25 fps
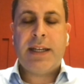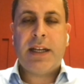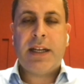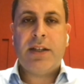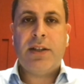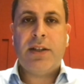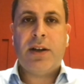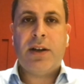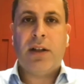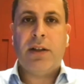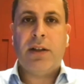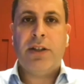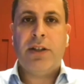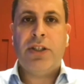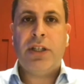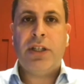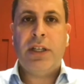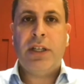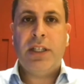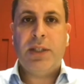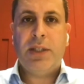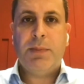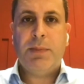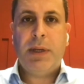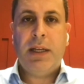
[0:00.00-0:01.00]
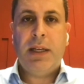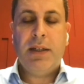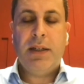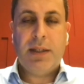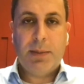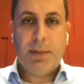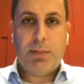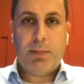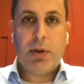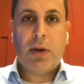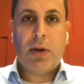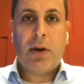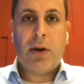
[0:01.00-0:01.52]
technology is being
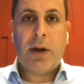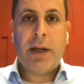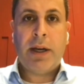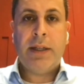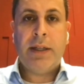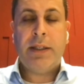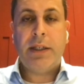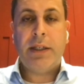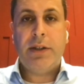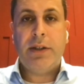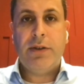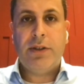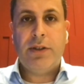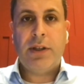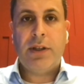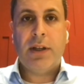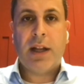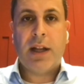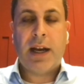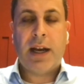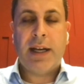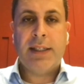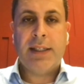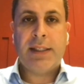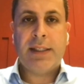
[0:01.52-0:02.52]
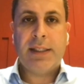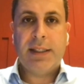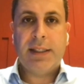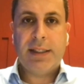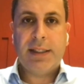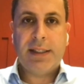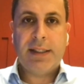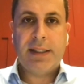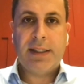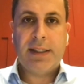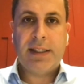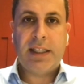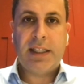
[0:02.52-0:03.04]
deployed and utilized in
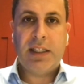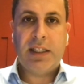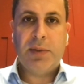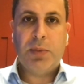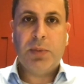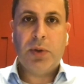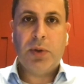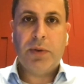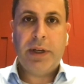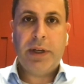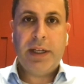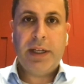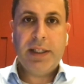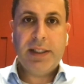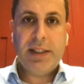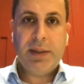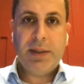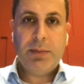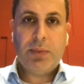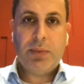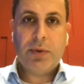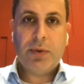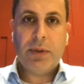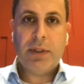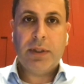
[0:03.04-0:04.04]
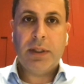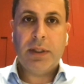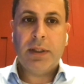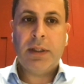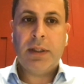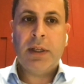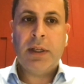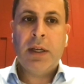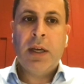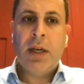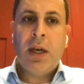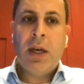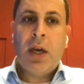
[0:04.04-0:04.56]
a sustainable way is important.
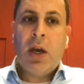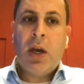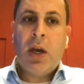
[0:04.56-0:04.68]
